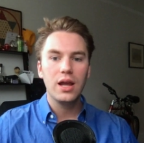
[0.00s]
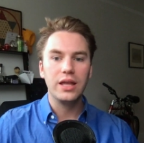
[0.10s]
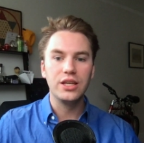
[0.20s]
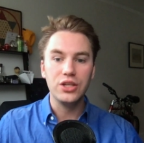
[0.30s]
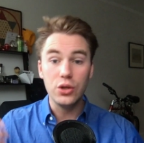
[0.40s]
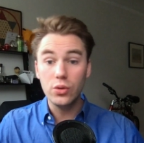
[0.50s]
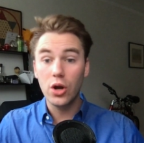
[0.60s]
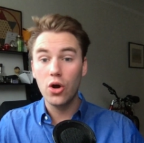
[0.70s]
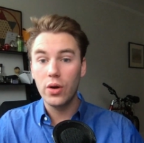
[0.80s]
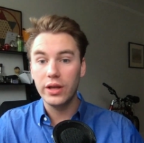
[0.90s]
and then you
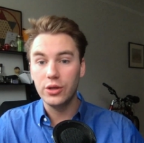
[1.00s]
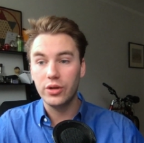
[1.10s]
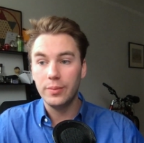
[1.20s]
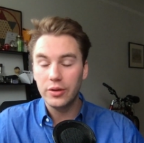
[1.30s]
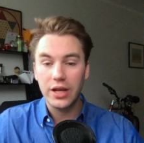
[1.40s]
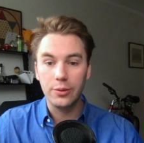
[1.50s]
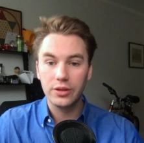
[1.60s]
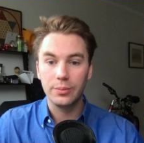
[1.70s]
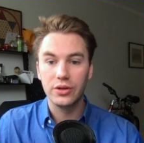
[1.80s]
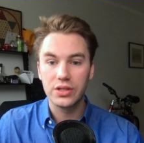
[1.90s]
go and you communicate with the
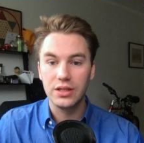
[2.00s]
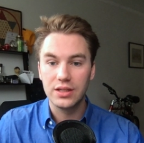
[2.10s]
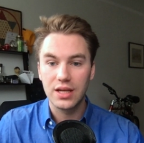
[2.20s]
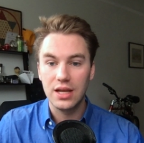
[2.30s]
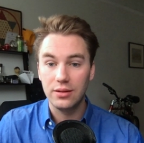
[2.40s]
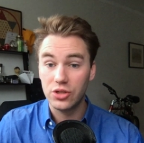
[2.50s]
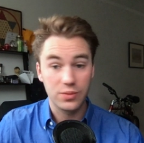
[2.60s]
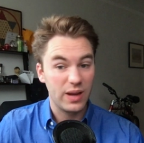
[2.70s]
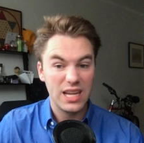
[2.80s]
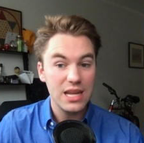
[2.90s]
person, say, just
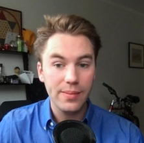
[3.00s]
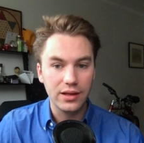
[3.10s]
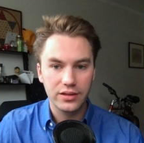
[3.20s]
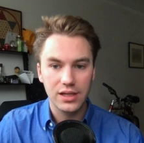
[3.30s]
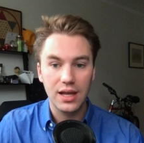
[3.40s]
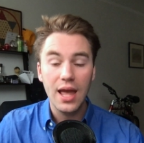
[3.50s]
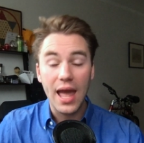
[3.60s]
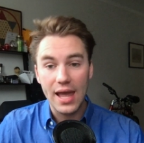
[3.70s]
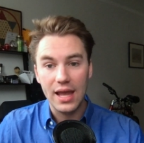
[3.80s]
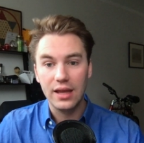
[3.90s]
by email, and say,
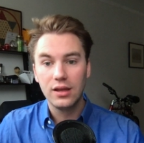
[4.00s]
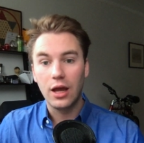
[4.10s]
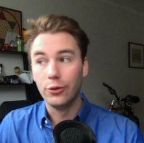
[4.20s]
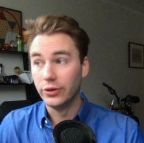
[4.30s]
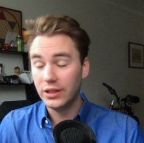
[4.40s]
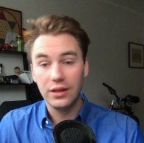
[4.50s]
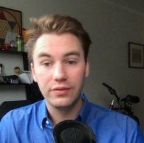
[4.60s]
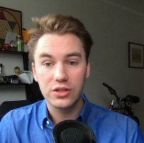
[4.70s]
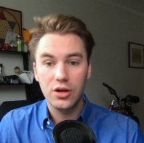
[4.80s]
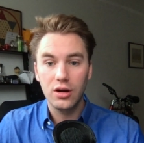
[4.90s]
hey, I really love
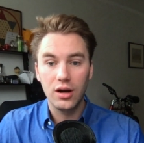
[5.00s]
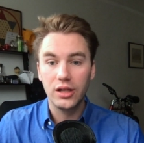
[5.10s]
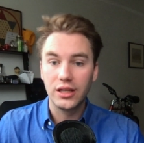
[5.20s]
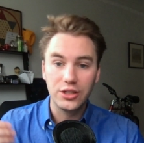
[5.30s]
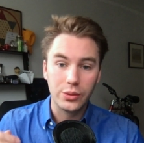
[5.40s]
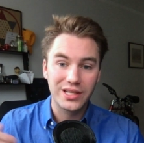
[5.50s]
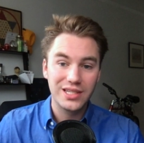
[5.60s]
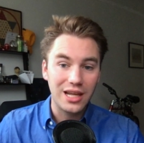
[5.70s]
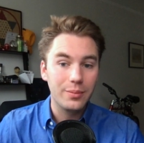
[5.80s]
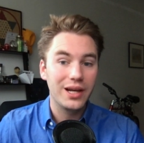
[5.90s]
this car, I'd like to
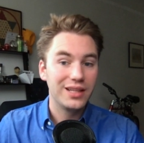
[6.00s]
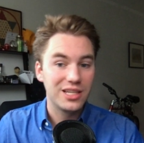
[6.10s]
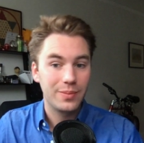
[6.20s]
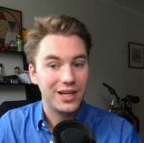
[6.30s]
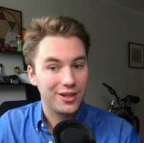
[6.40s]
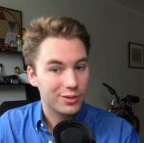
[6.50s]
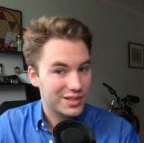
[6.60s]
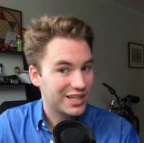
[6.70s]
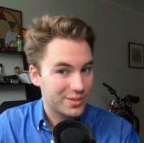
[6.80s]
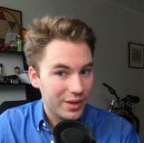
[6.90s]
extend my lease by another
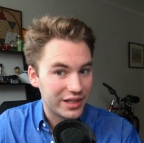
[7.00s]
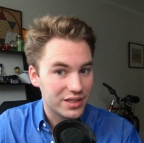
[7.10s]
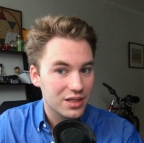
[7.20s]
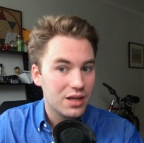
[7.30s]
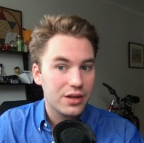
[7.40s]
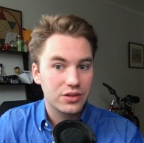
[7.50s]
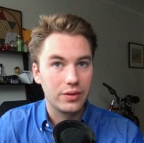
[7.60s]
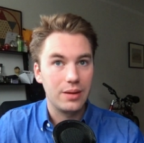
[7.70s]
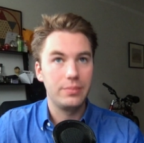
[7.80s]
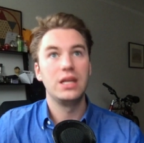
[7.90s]
6 months. So
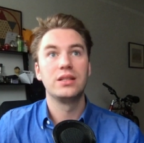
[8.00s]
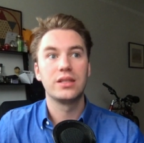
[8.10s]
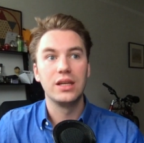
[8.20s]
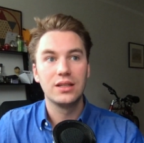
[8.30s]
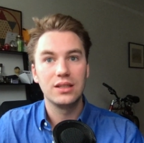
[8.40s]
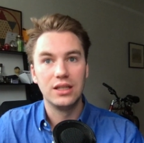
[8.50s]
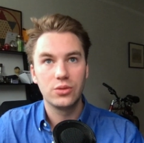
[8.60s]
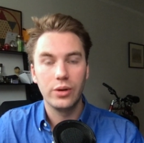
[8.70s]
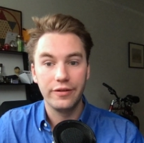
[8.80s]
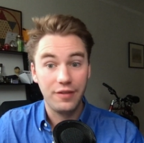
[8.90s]
that means that it's
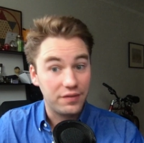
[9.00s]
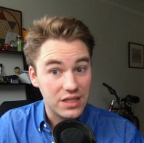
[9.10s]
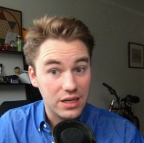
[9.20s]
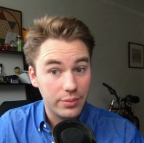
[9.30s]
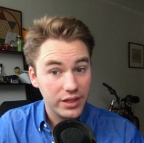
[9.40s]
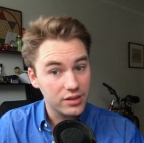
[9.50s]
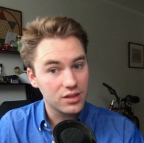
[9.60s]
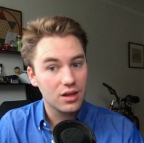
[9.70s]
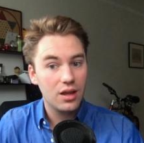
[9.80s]
15 months.